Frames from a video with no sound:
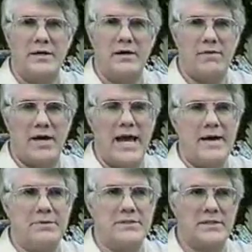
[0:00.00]
If that
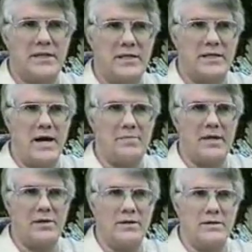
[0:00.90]
happens, then the
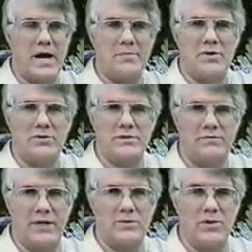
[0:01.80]
domino, dominoes
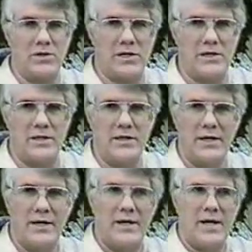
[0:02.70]
effect will occur,
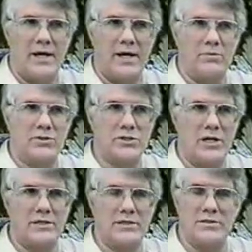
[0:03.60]
and will
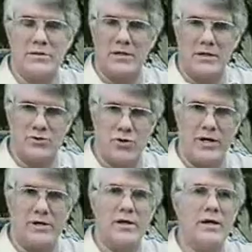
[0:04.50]
start to
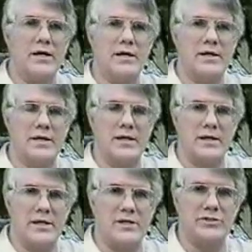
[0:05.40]
trigger uh, an,
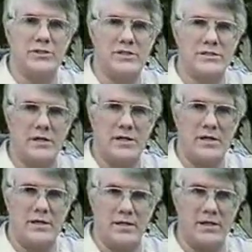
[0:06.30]
an energy, system,
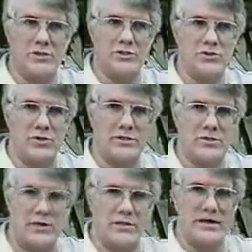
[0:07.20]
energy shortage
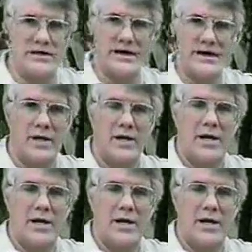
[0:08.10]
throughout the world.